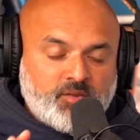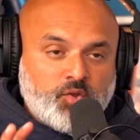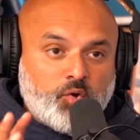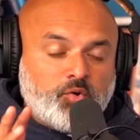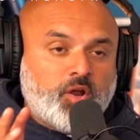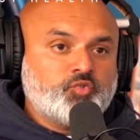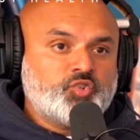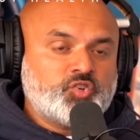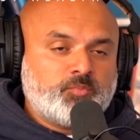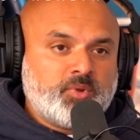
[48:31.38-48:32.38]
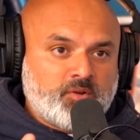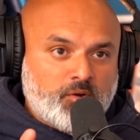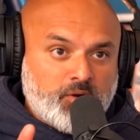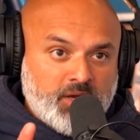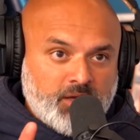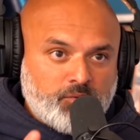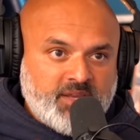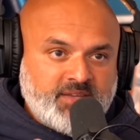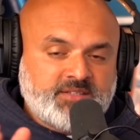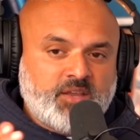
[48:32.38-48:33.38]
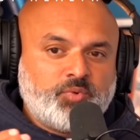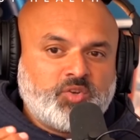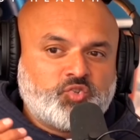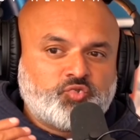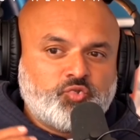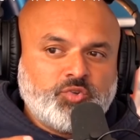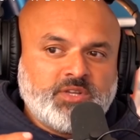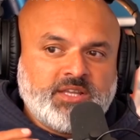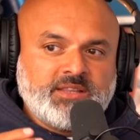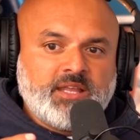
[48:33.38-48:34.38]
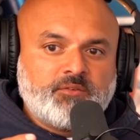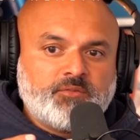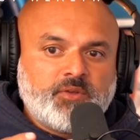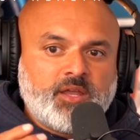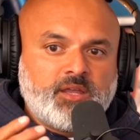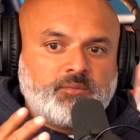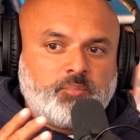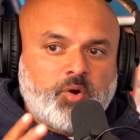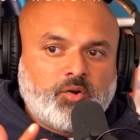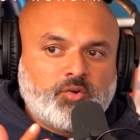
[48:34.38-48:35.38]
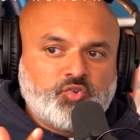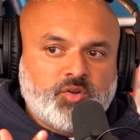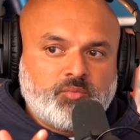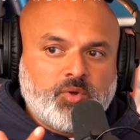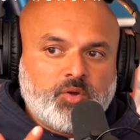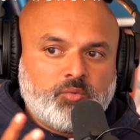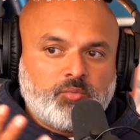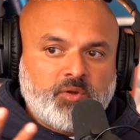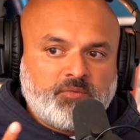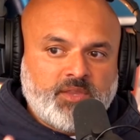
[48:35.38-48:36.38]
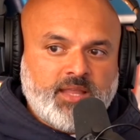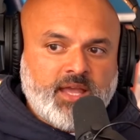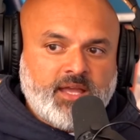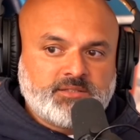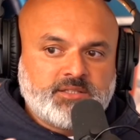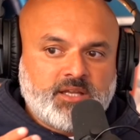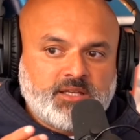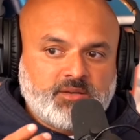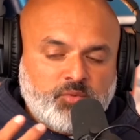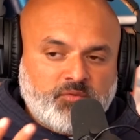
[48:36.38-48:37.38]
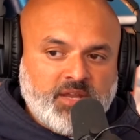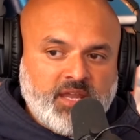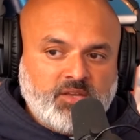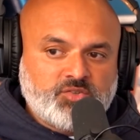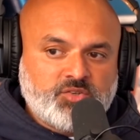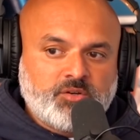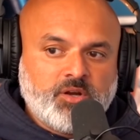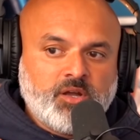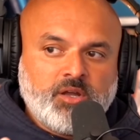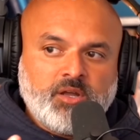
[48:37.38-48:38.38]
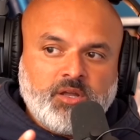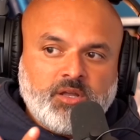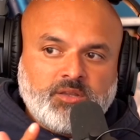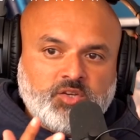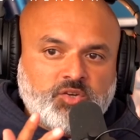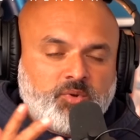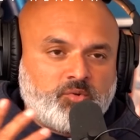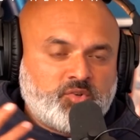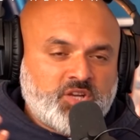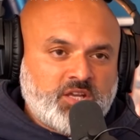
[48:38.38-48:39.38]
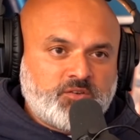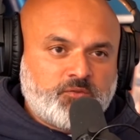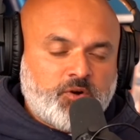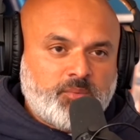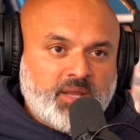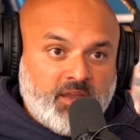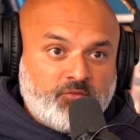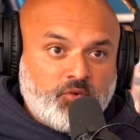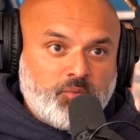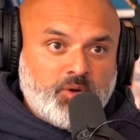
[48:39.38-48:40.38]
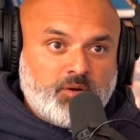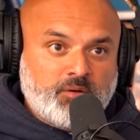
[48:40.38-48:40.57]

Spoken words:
The whole country should be an oasis. If we truly live in partnership with the land and with nature, there should be regenerative farming everywhere.